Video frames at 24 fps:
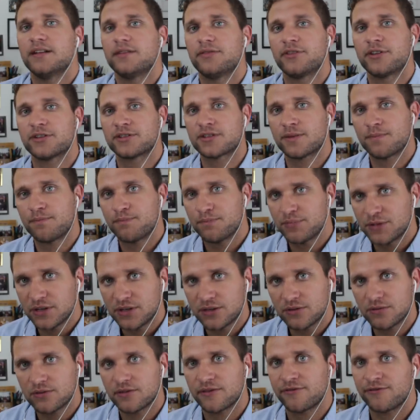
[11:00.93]
There's a
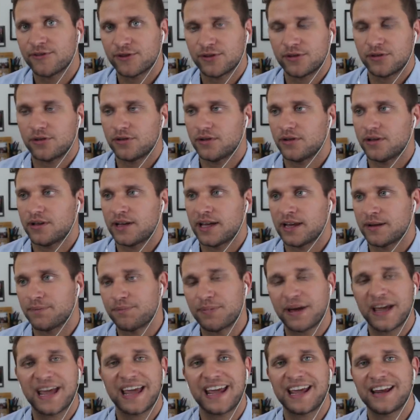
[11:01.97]
beautiful and
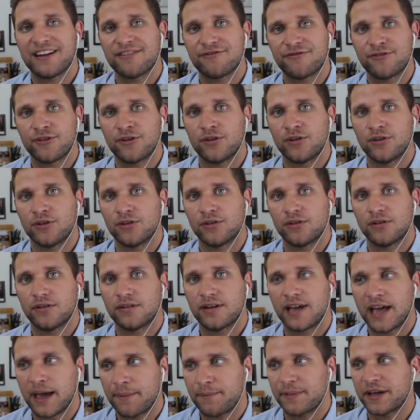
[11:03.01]
painful,
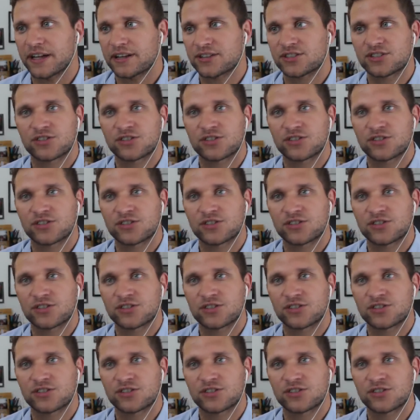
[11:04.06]
epic